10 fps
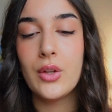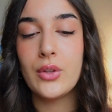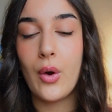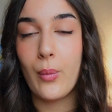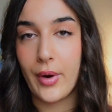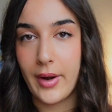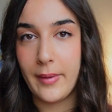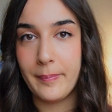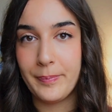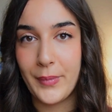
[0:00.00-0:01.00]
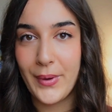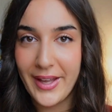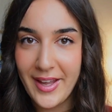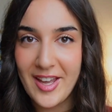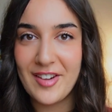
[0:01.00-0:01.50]
Don't worry,
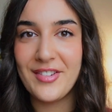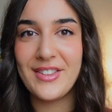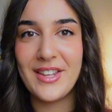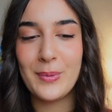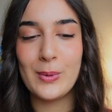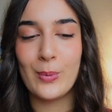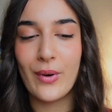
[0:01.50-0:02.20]
okay? Everything will